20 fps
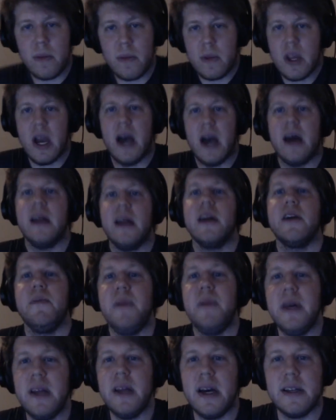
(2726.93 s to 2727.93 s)
And it could
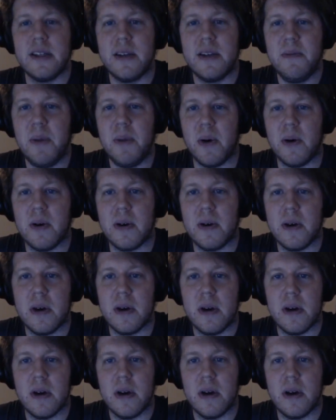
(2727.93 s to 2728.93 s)
be that simple,
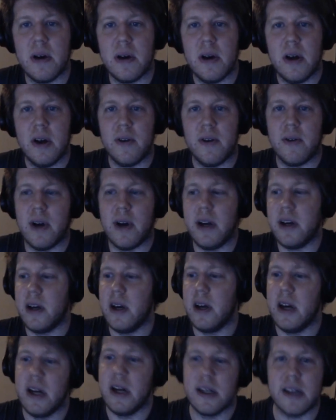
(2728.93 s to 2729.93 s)
right?
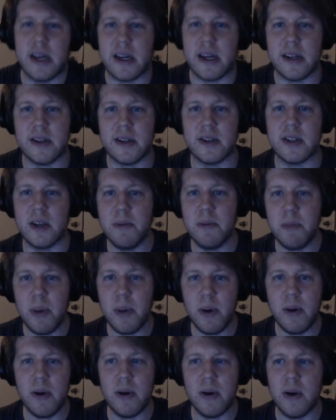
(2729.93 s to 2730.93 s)
Like a
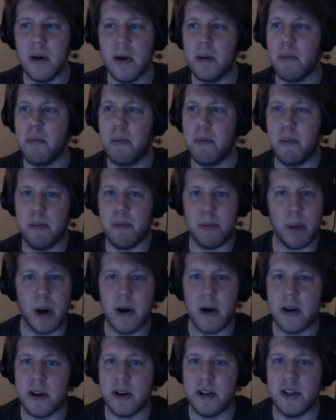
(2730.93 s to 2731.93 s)
simple
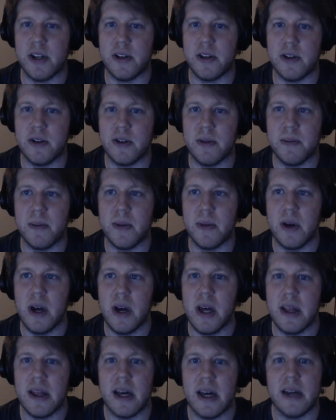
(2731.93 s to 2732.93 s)
barter system
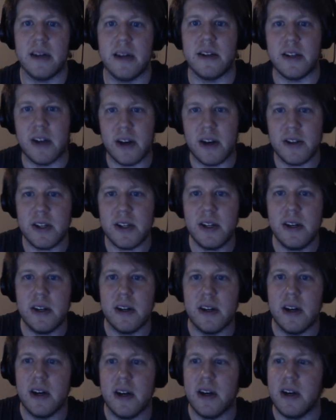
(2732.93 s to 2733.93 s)
that doesn't
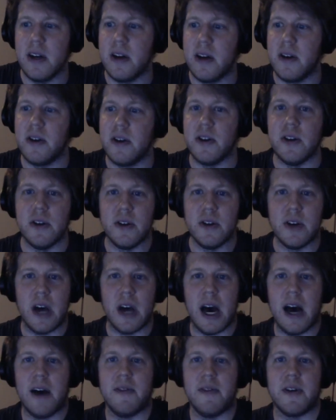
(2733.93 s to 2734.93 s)

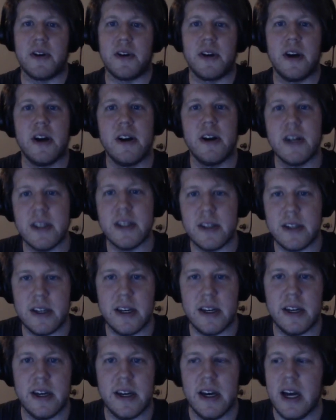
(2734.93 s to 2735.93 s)
have a
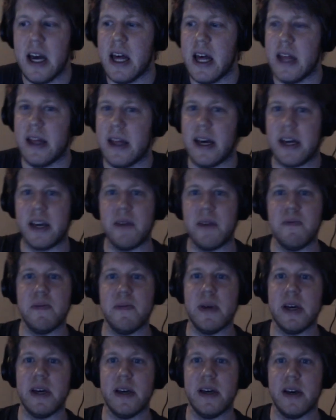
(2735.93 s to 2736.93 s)
currency that can
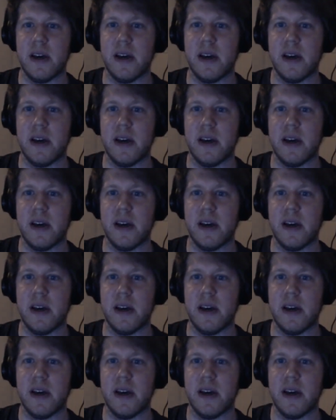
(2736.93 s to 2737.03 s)
be